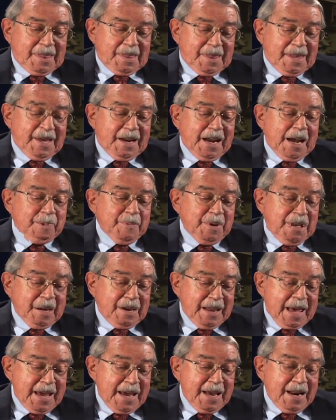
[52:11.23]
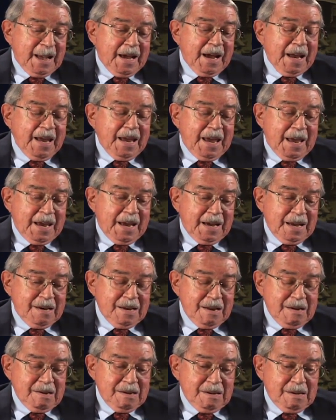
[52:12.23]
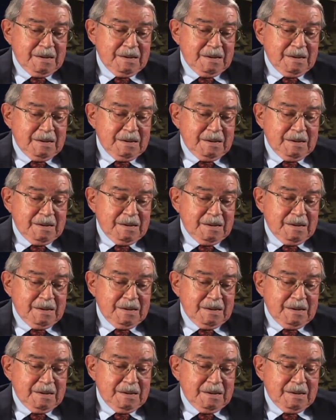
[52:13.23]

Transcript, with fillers: that I'm glad I had.